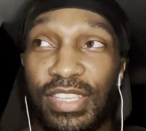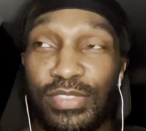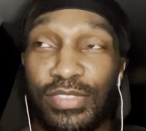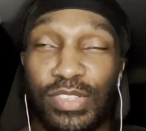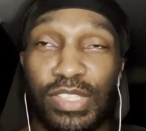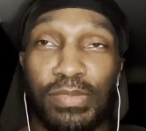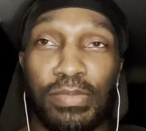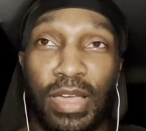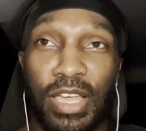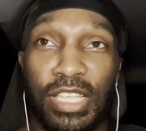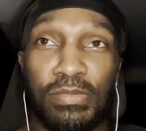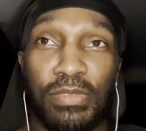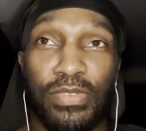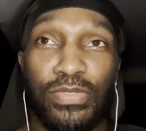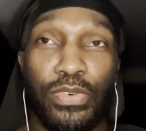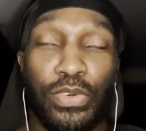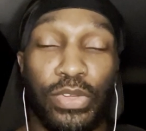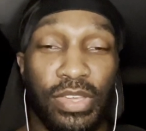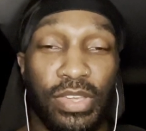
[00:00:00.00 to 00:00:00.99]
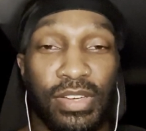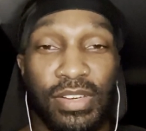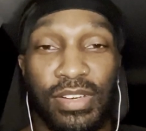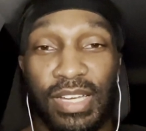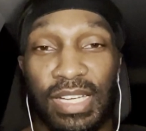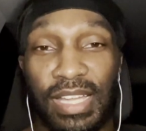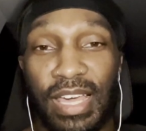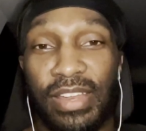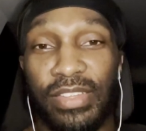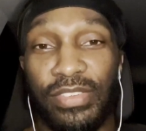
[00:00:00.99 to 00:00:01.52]
responsible for
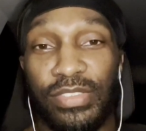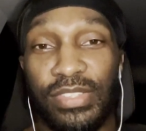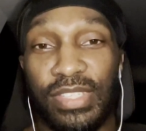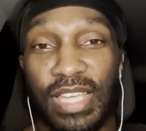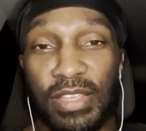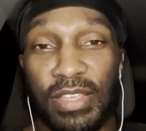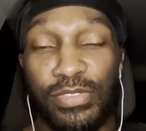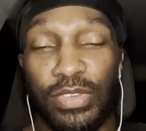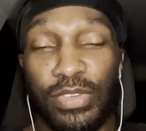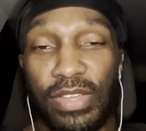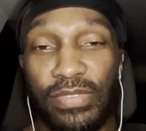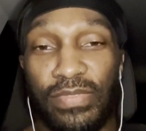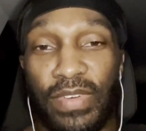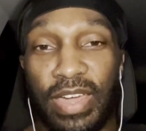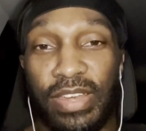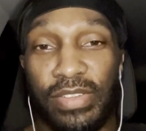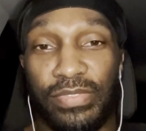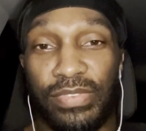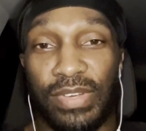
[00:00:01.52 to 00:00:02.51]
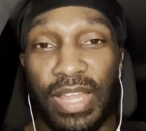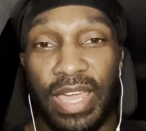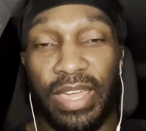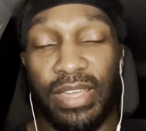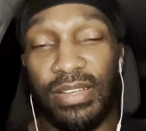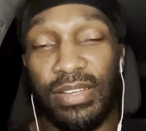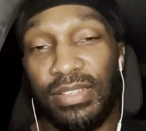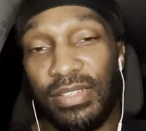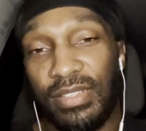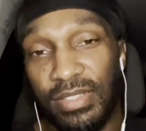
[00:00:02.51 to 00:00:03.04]
a lot of times for your fight or flight
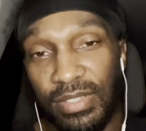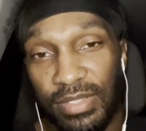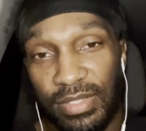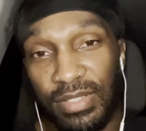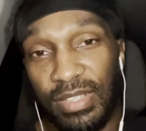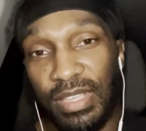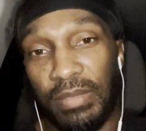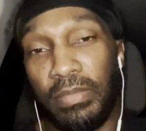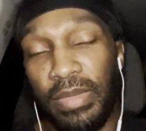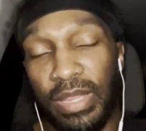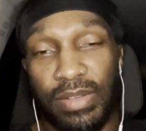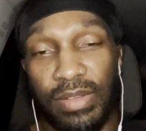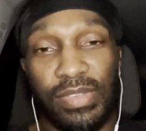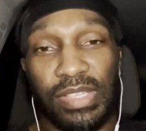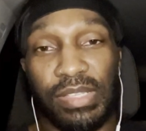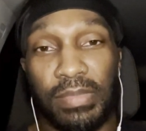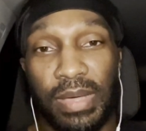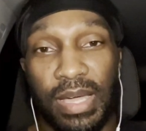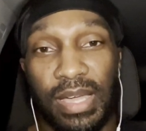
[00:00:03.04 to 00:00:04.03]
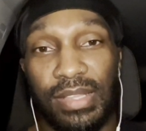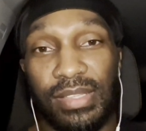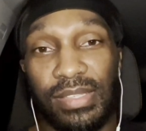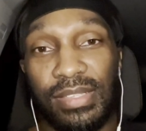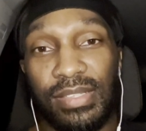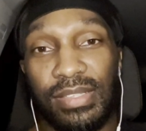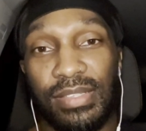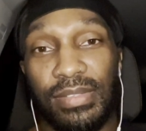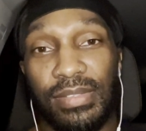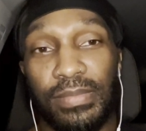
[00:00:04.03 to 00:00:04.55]
immediate response,